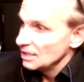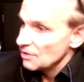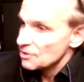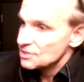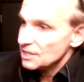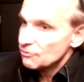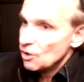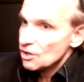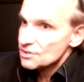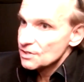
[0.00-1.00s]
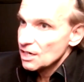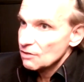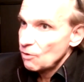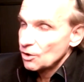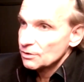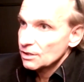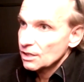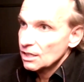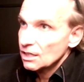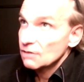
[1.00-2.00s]
The seed was
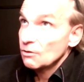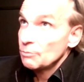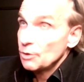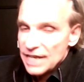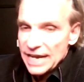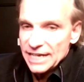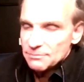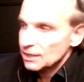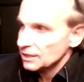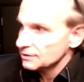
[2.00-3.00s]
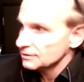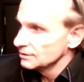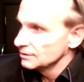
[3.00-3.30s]
1.8 million.